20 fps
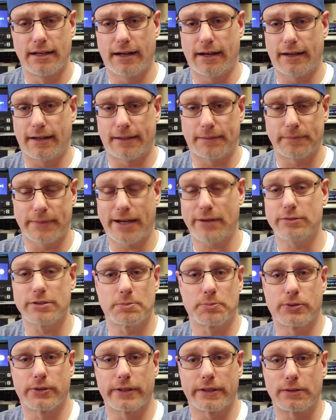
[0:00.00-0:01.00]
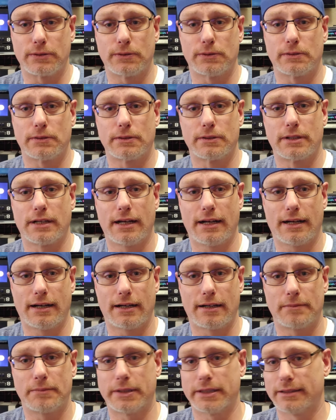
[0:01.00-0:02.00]
Um, that was pretty cool.
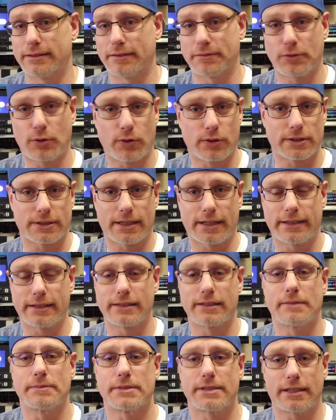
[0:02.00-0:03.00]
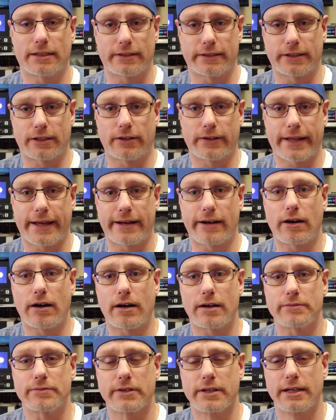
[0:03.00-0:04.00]
Uh, but of course, I ended up selling all that
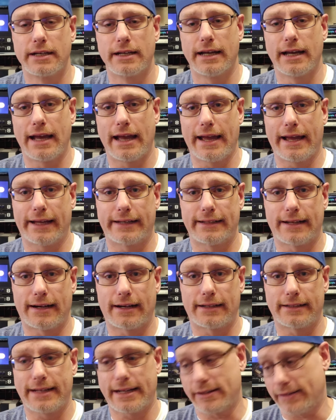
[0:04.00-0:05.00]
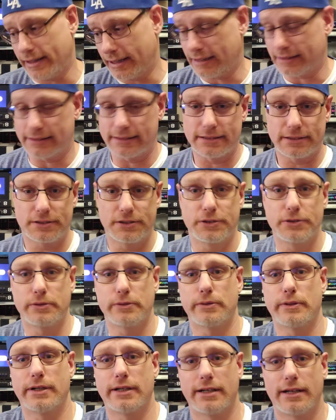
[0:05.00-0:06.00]
off, and uh, now I got this
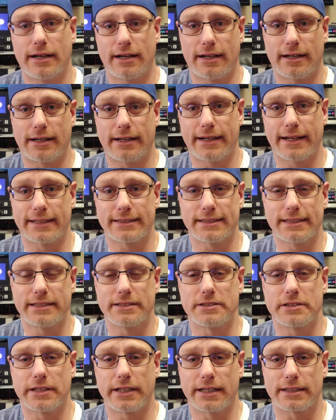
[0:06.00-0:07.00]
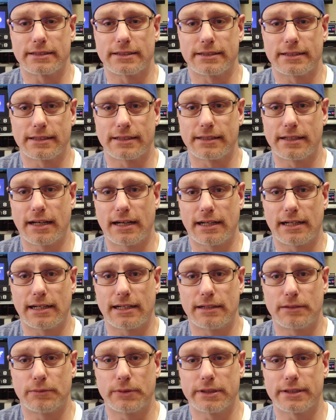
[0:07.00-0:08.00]
new uh, XEGS
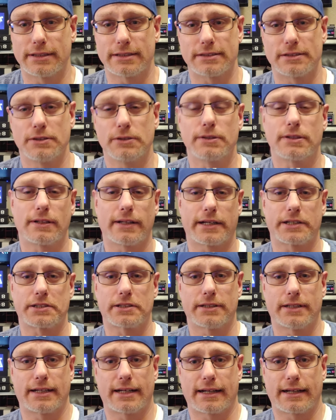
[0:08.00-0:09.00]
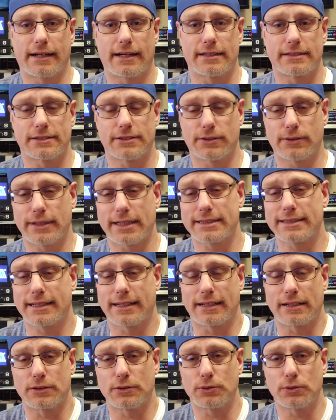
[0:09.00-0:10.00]
uh, with this new collection that I got. So that's
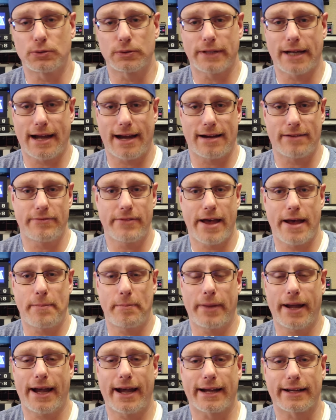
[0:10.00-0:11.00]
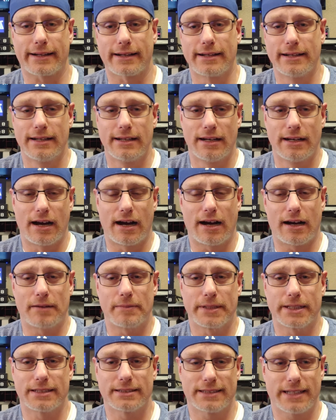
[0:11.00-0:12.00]
kind of cool to have that back uh,
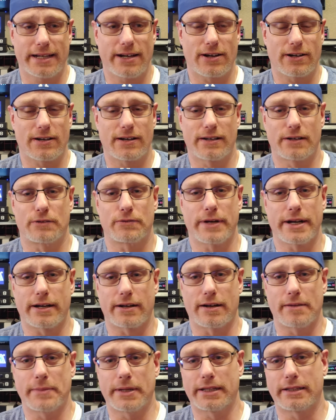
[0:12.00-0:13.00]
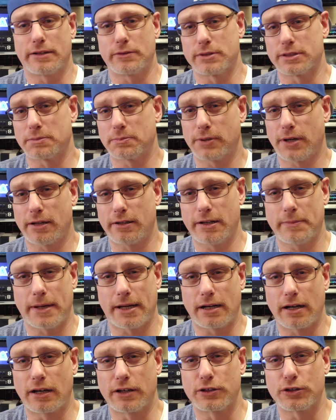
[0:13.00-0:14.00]
because they are kind of rare. I mean, there was probably
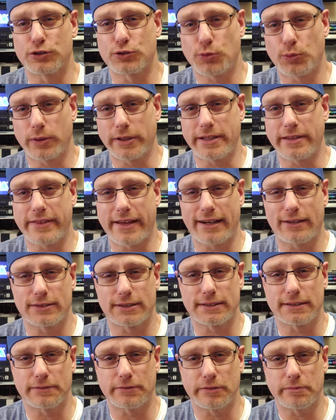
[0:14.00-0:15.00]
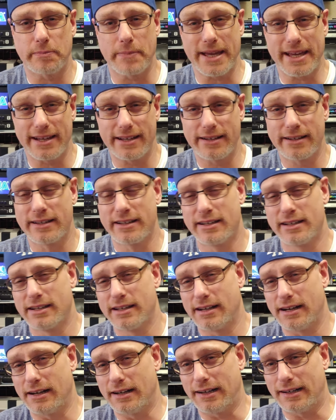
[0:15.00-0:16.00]
about 120,000 of them made.
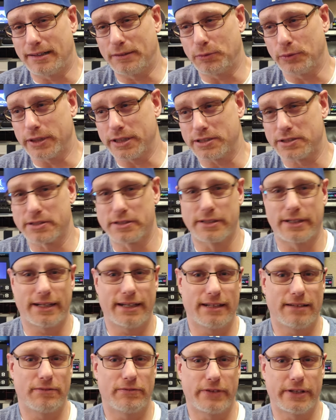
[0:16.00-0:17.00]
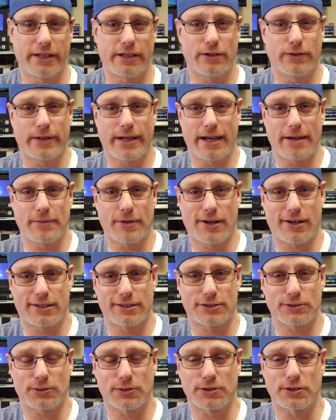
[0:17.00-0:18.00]
Uh, which in video game
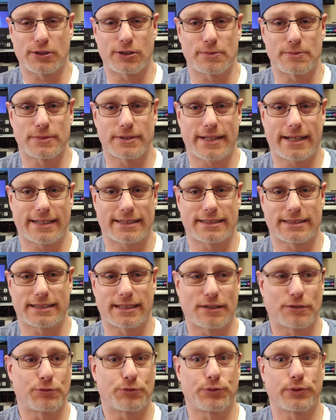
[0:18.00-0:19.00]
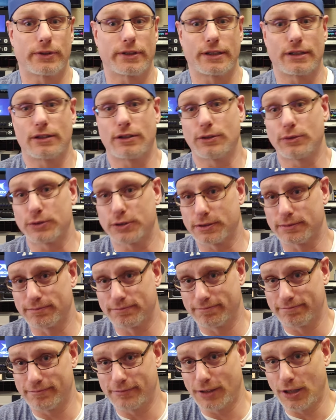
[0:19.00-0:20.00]
console terms, that's a really low
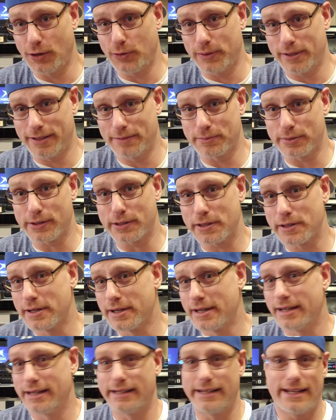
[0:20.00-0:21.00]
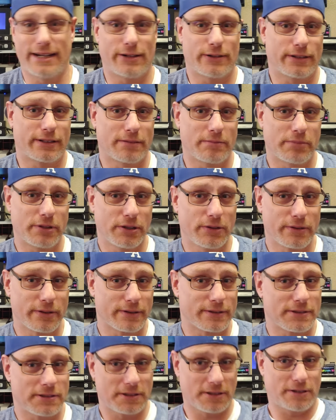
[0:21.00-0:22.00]
low number. Now, in
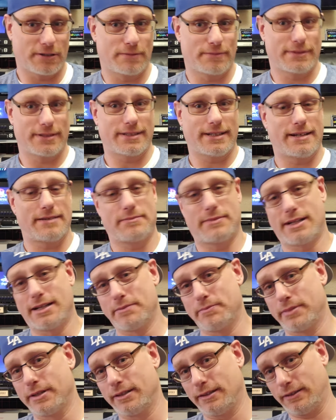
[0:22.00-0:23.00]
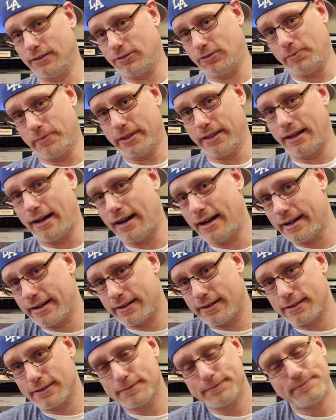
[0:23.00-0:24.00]
computer terms, that might be a little bit
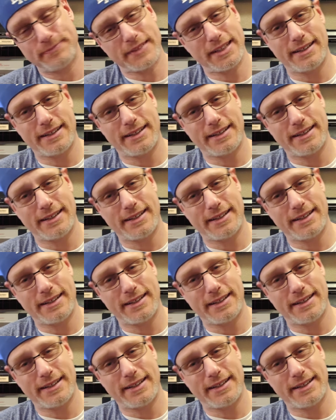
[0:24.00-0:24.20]
higher.